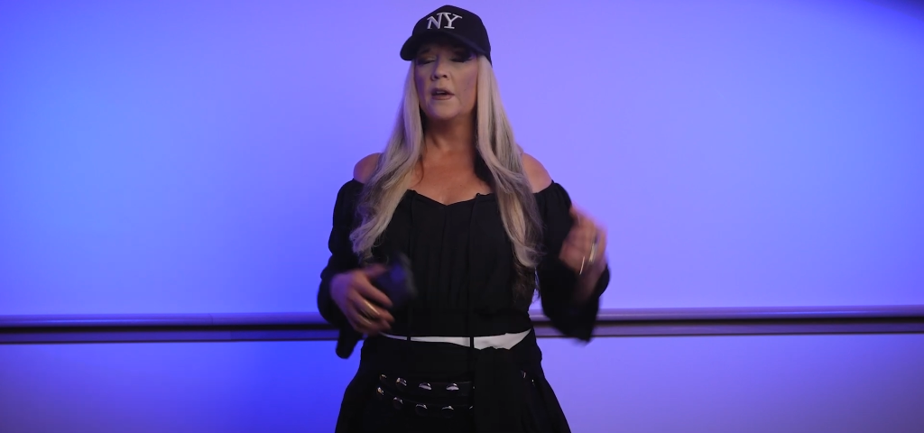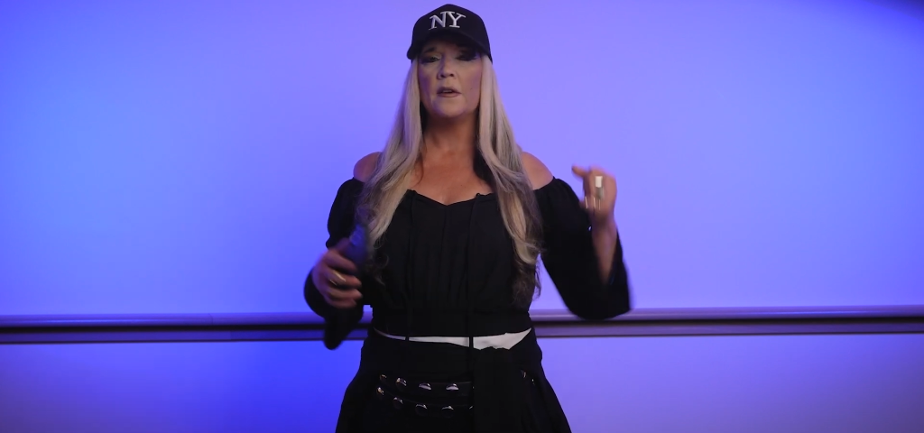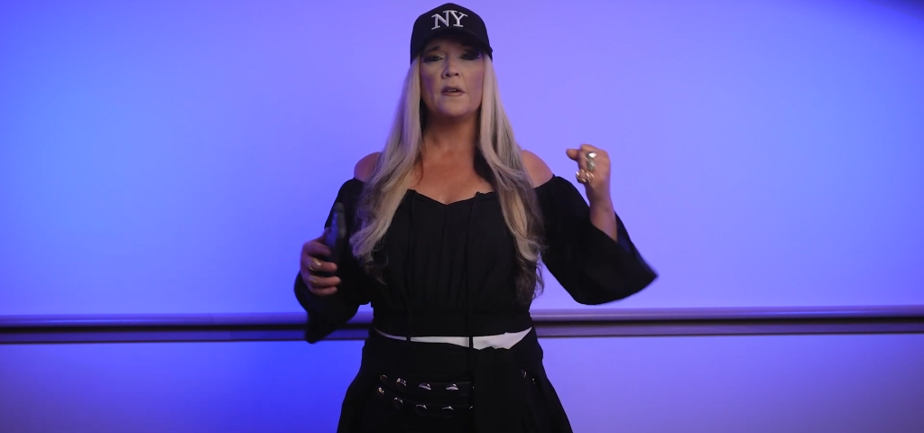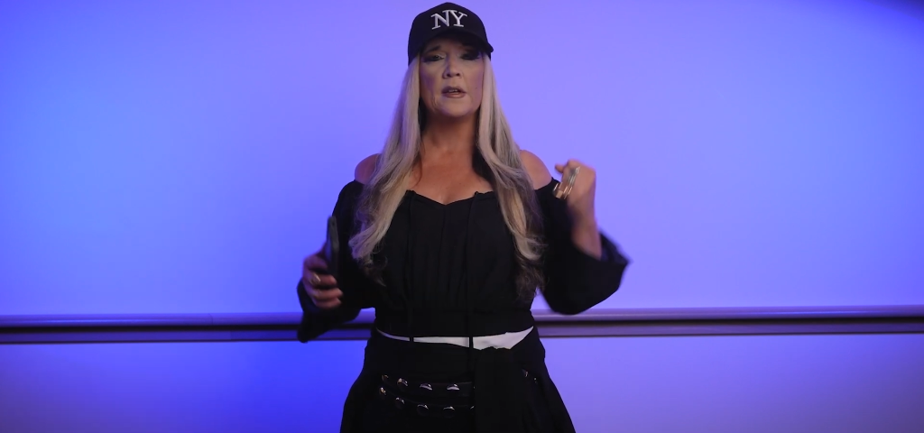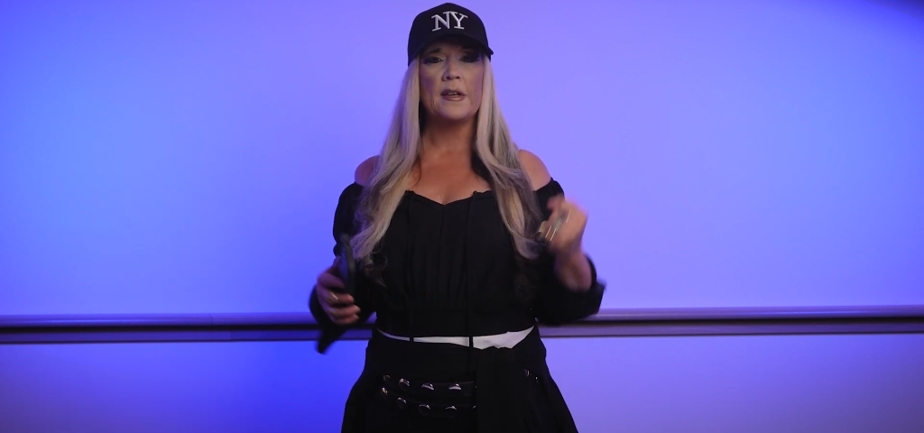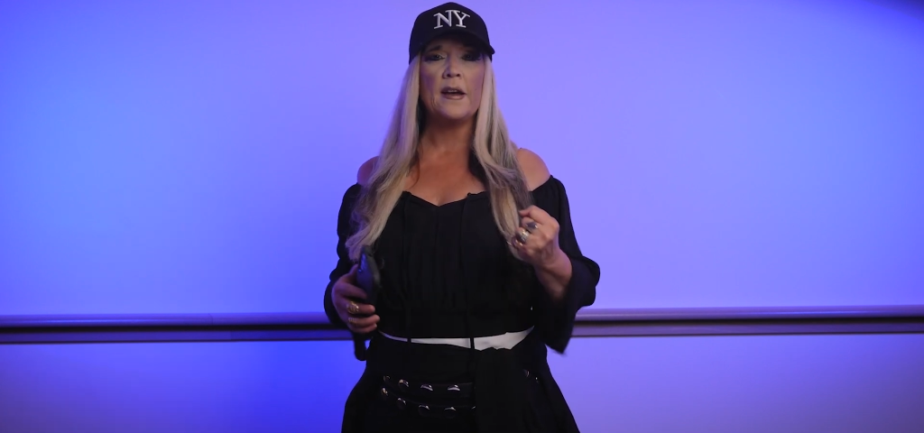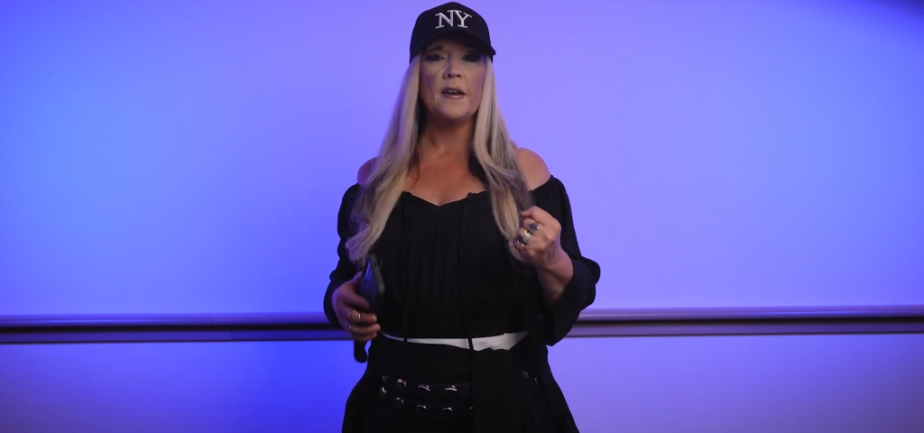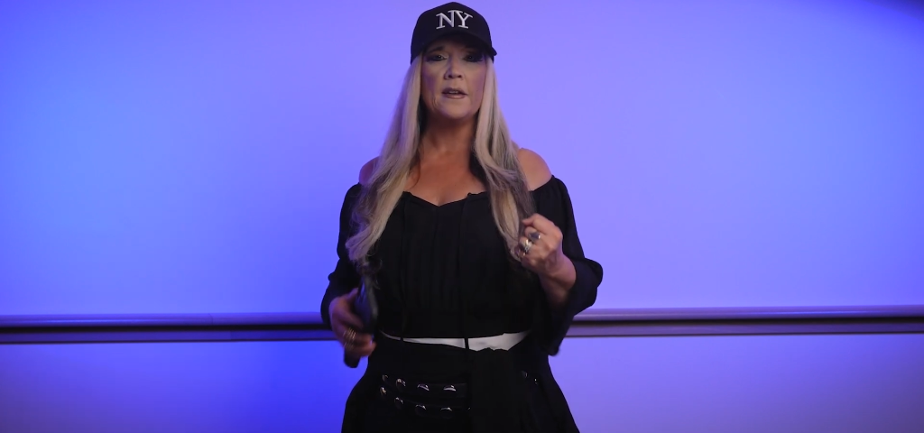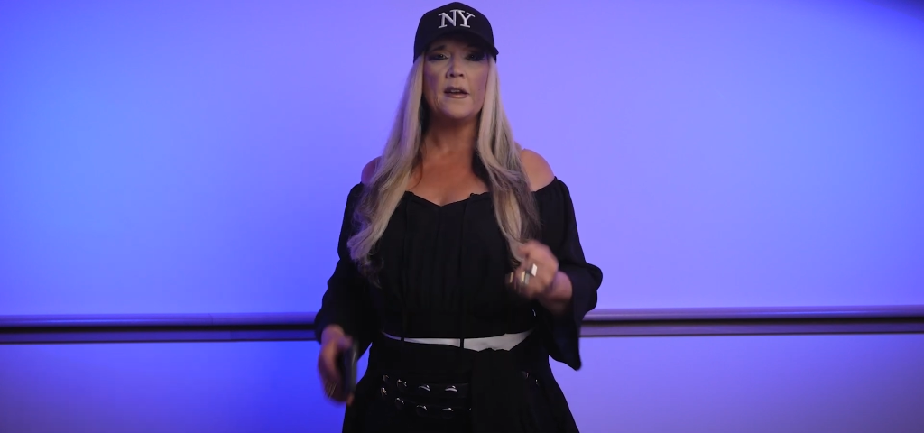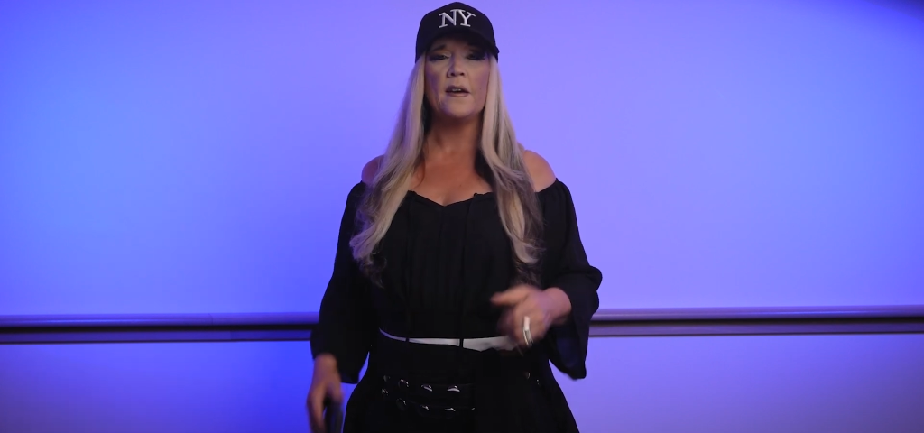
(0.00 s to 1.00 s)
You know,
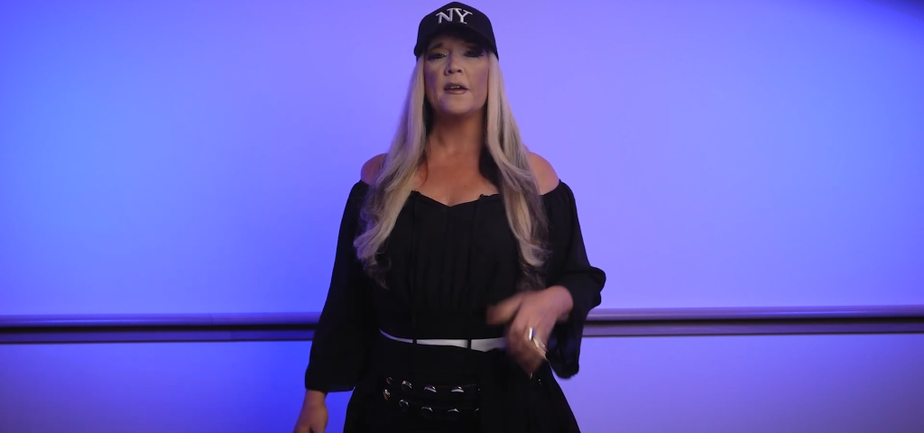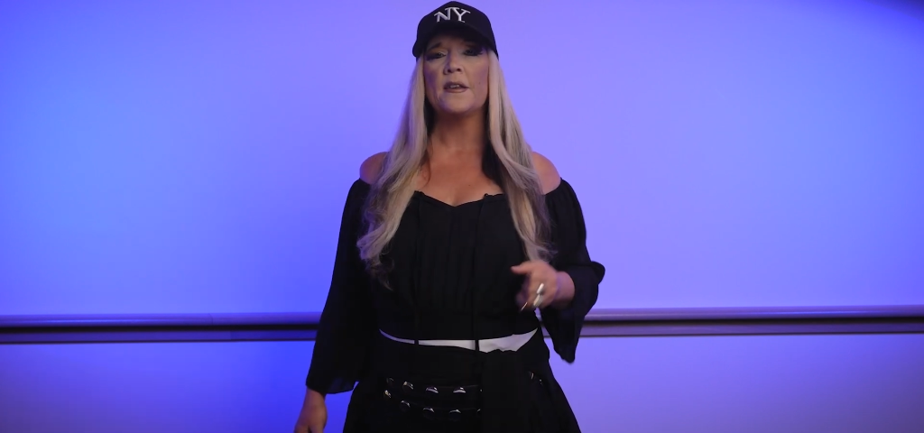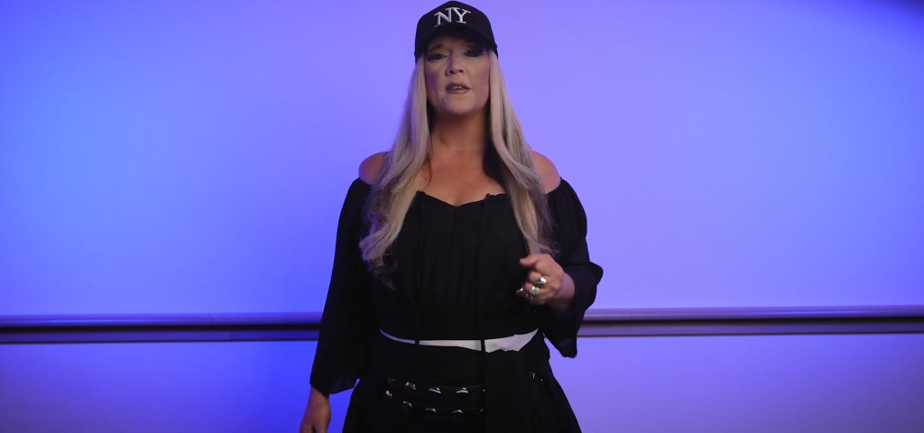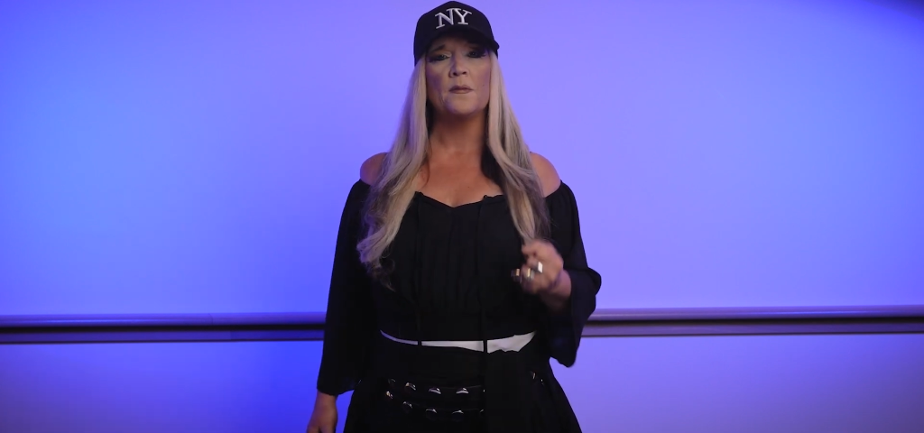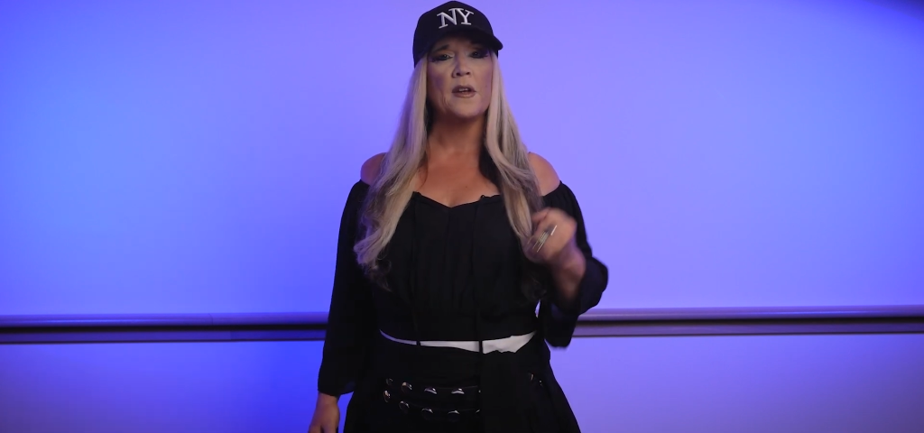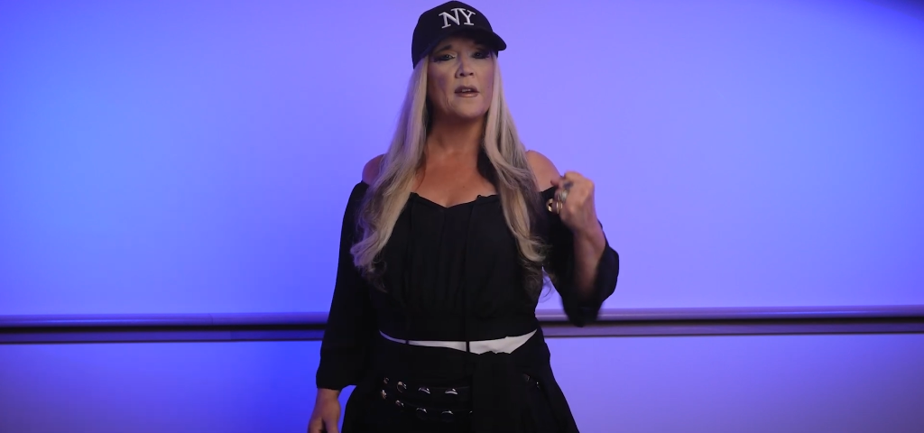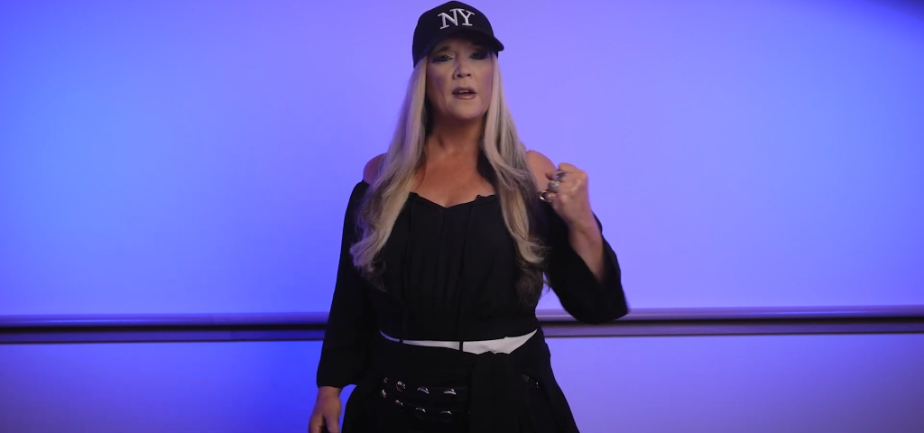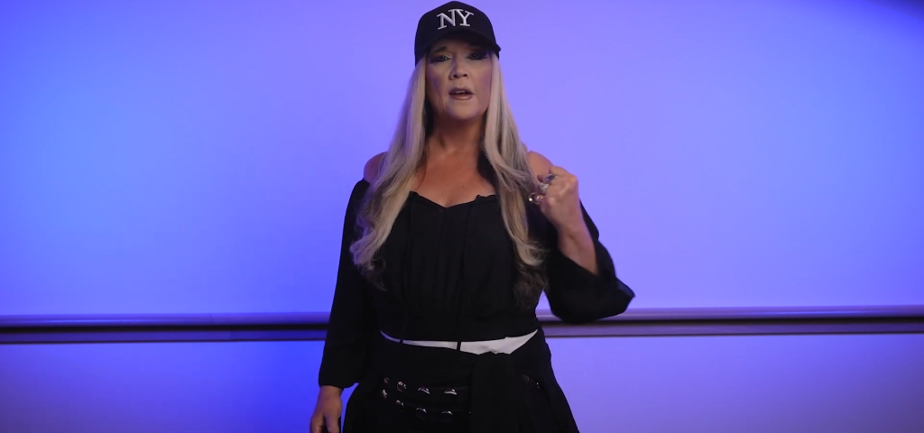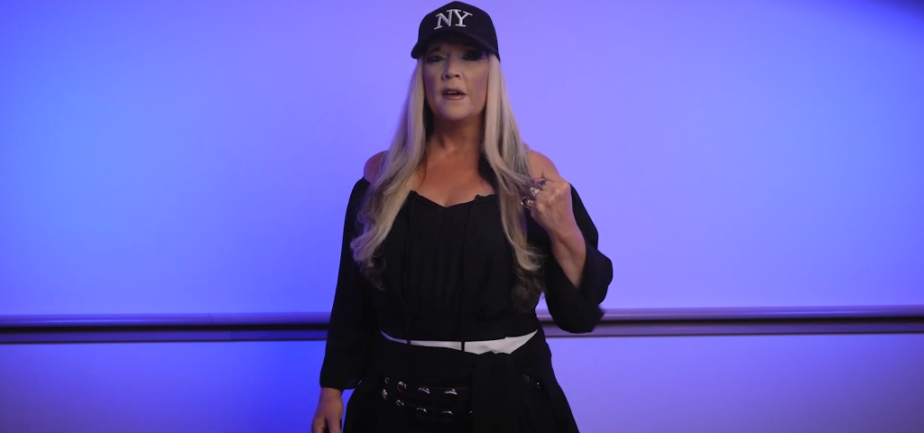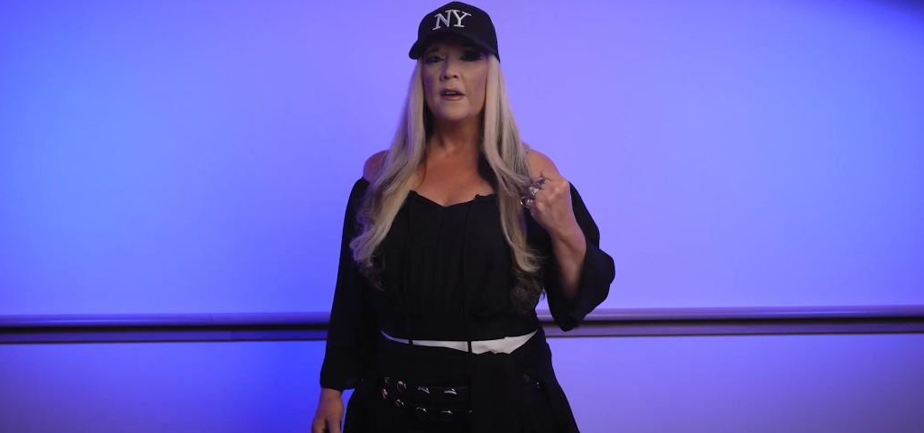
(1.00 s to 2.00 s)
get in there, get some like,
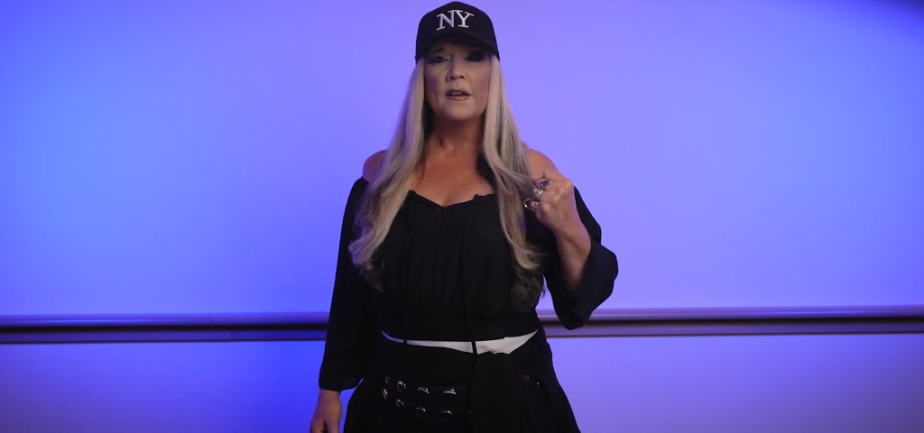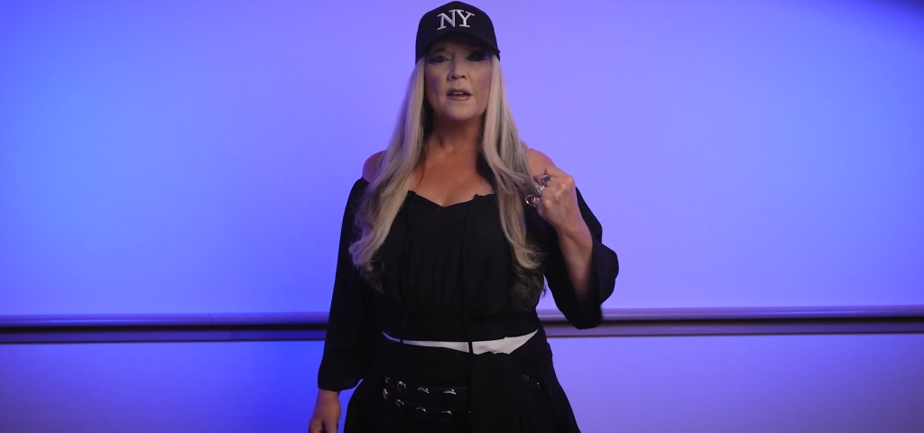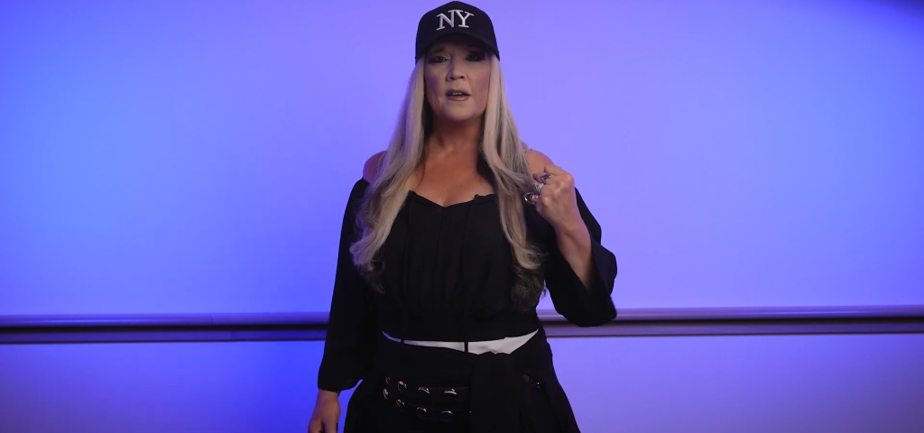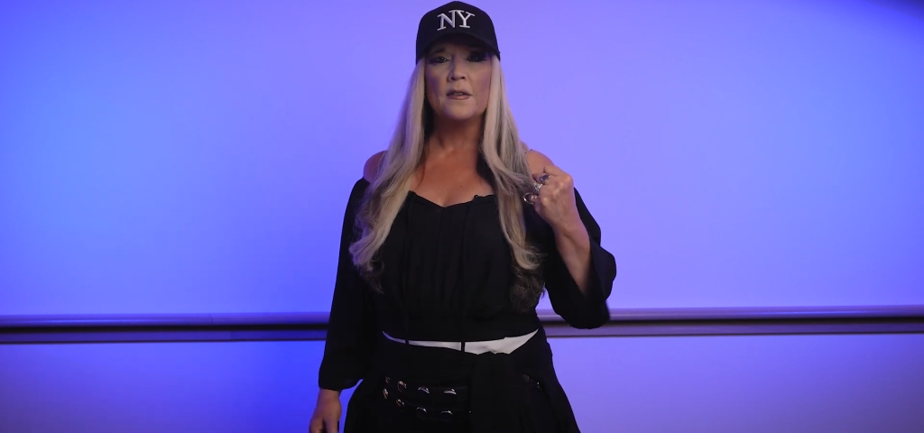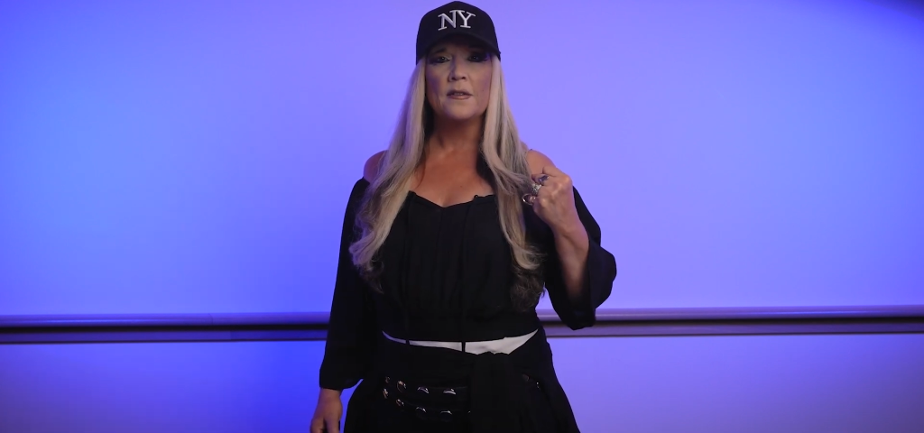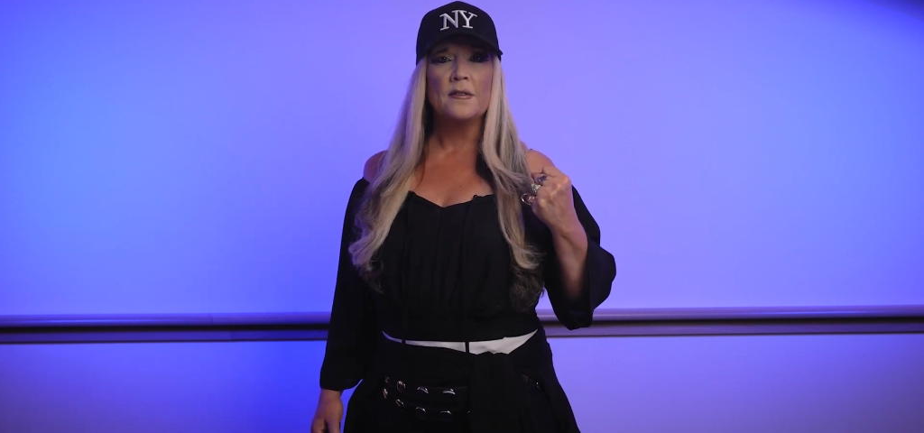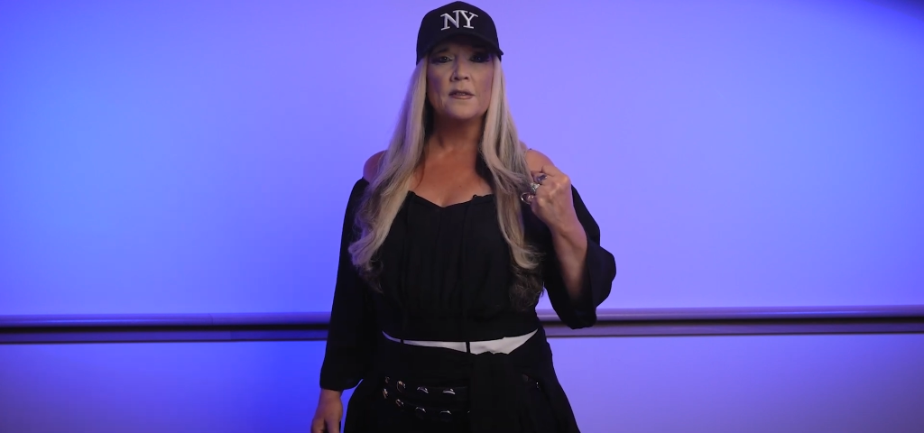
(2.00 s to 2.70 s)
you know,